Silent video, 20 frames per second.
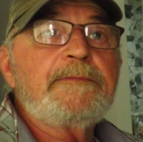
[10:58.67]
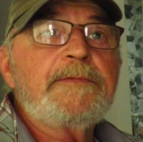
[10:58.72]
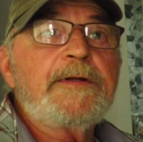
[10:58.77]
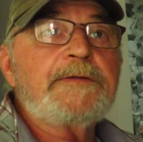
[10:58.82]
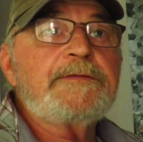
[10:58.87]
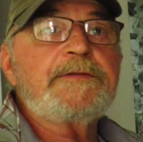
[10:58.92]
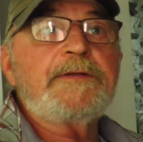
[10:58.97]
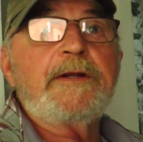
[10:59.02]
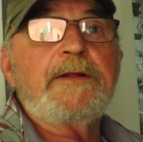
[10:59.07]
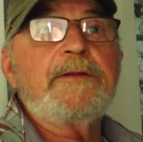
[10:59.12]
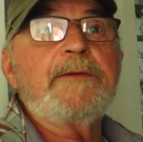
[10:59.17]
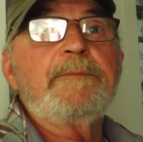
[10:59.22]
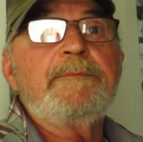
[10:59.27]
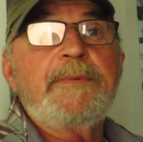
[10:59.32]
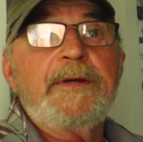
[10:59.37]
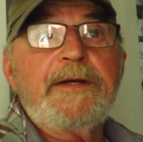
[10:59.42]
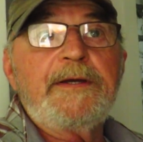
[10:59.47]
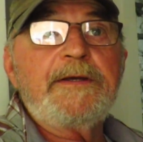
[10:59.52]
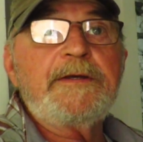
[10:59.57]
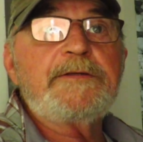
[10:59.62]
That's another
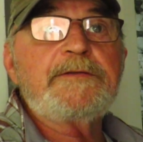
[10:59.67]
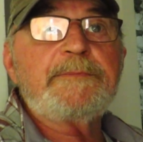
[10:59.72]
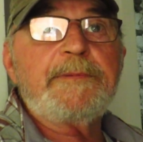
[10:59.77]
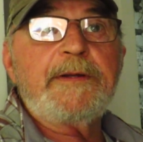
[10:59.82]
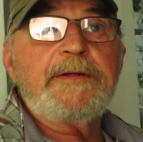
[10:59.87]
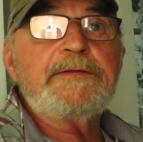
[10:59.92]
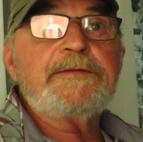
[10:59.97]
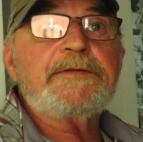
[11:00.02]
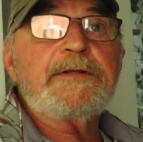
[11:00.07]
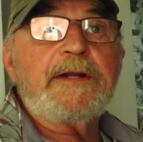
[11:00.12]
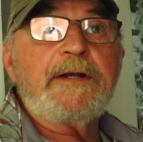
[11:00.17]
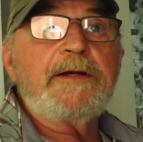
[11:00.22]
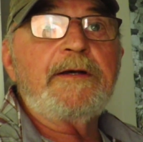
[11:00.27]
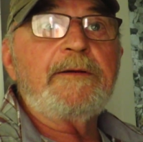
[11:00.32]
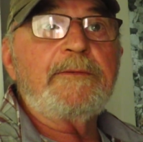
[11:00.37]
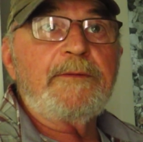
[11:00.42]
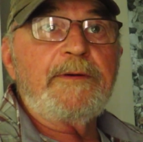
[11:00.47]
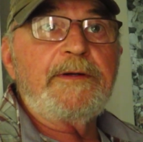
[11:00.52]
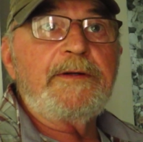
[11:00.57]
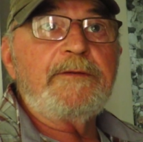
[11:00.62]
big expense that I
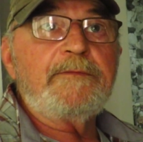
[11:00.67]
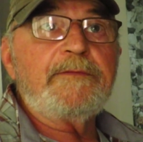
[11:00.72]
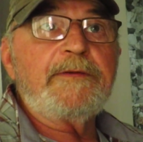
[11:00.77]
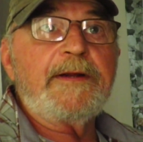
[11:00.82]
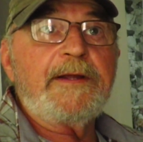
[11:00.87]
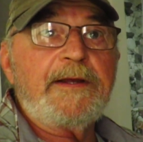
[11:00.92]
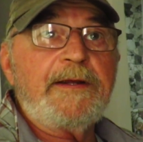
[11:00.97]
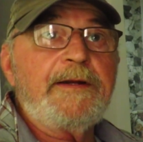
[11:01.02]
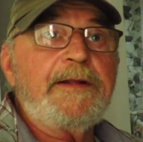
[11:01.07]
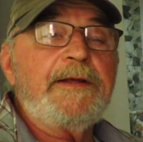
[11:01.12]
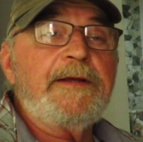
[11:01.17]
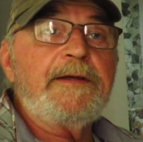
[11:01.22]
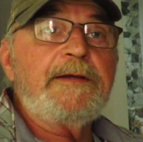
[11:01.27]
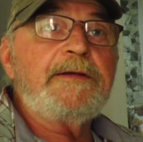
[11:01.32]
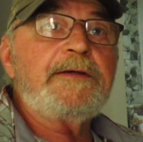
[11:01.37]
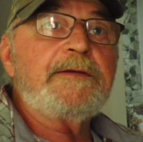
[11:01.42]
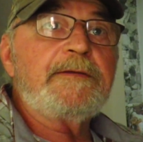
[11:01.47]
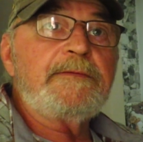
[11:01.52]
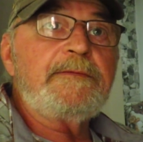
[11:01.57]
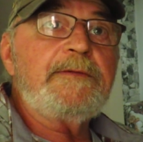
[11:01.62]
got rid of, and a headache,
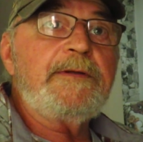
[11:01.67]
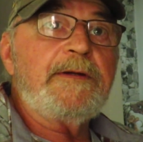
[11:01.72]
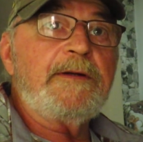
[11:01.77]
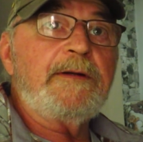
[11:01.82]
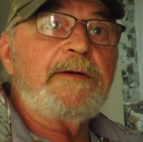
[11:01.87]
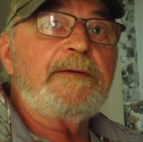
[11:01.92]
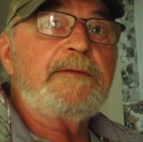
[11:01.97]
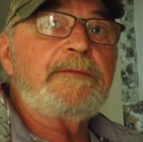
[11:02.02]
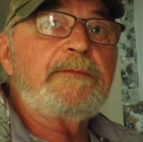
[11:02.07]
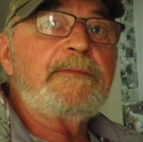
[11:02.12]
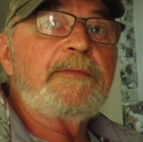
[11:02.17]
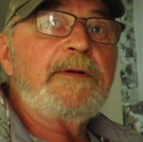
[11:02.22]
you know.